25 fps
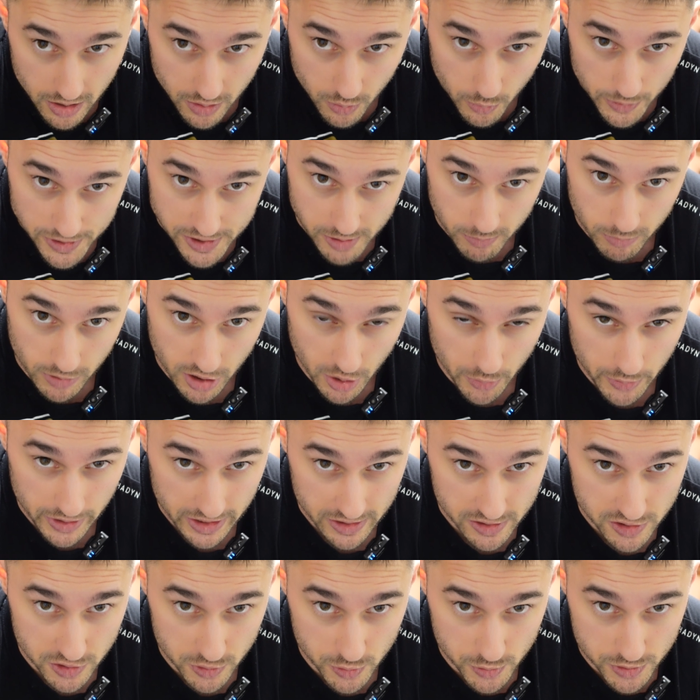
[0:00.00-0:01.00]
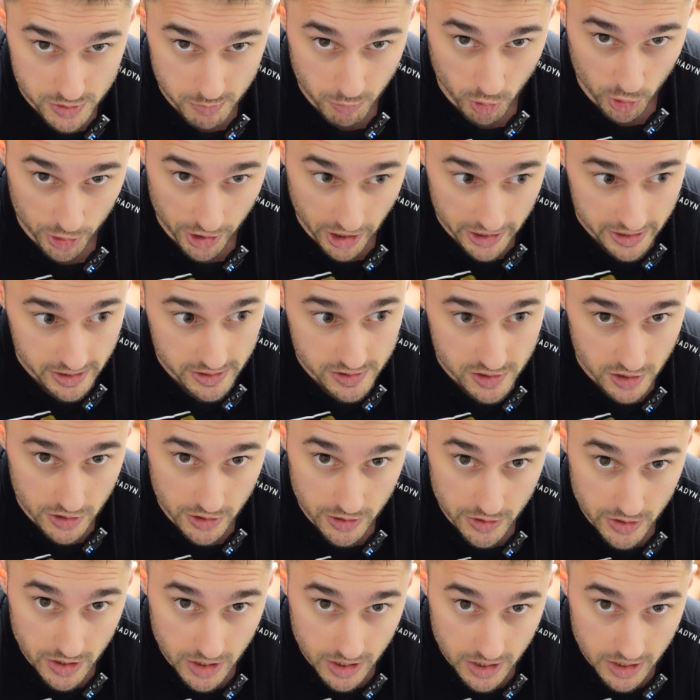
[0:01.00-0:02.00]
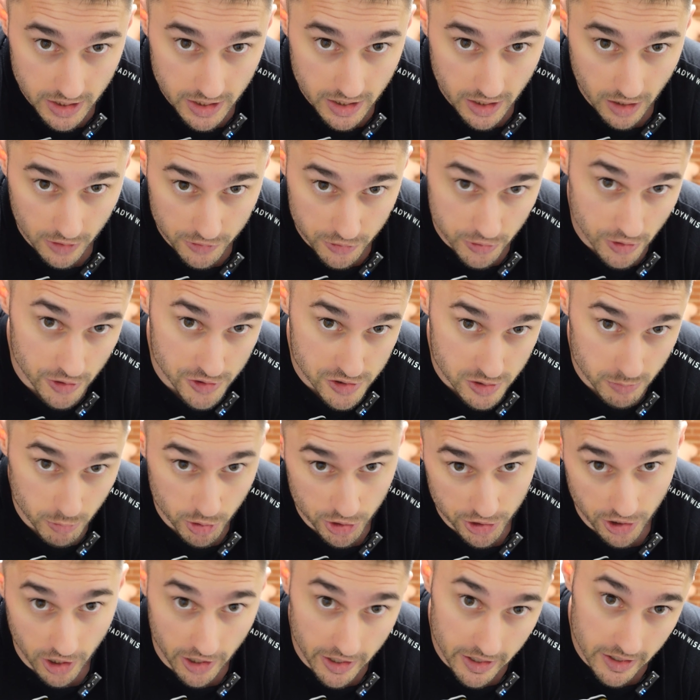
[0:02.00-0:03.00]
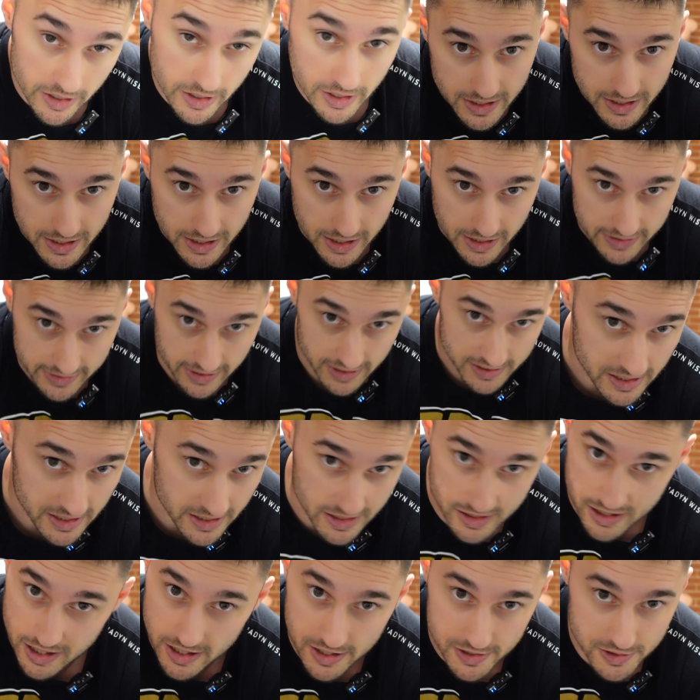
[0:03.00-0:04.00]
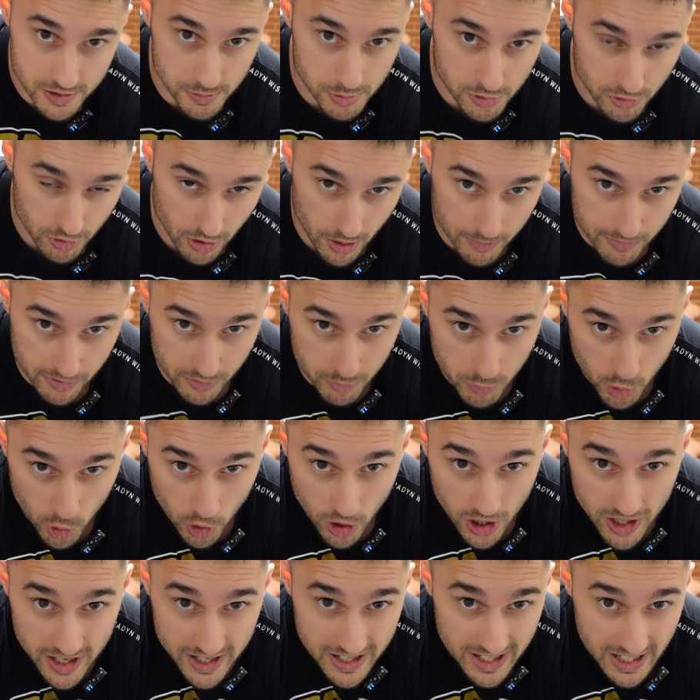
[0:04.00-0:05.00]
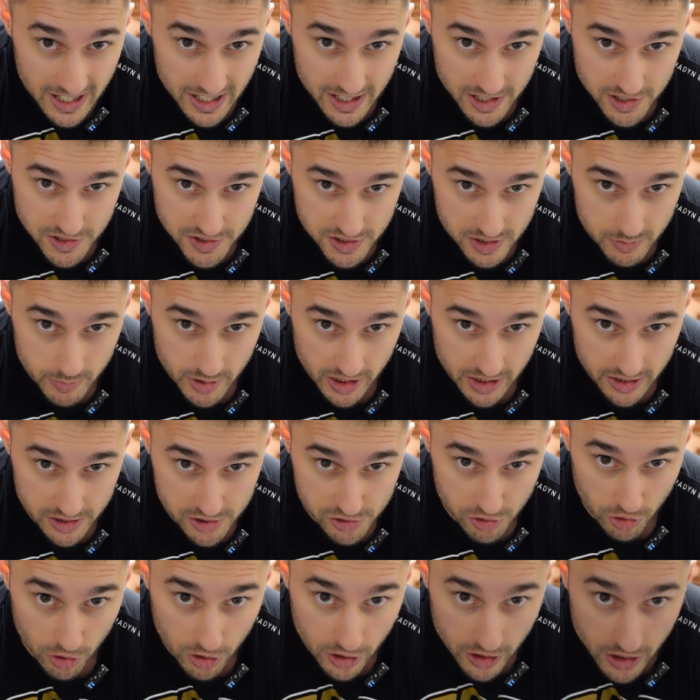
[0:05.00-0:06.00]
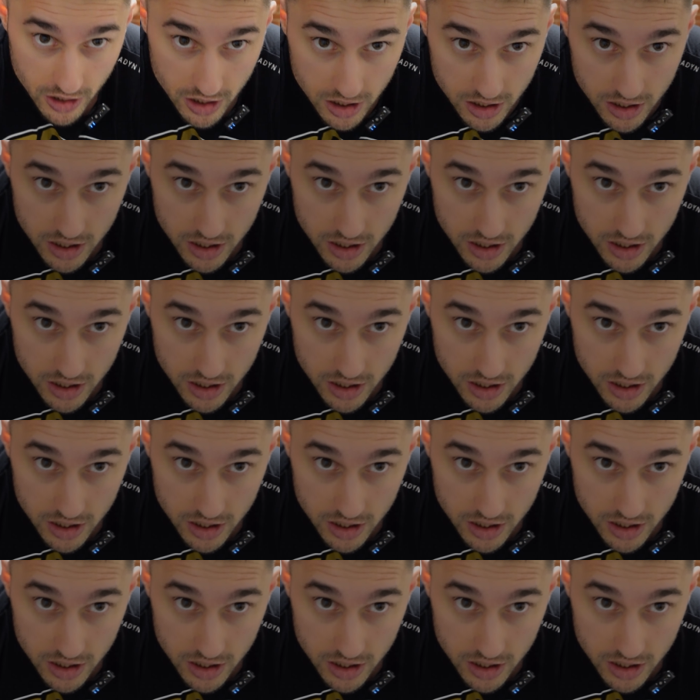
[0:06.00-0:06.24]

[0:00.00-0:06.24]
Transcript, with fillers: which I'm going to tomorrow night. So I'll do those tomorrow night. And it. Subscribe for more. See me get stronger.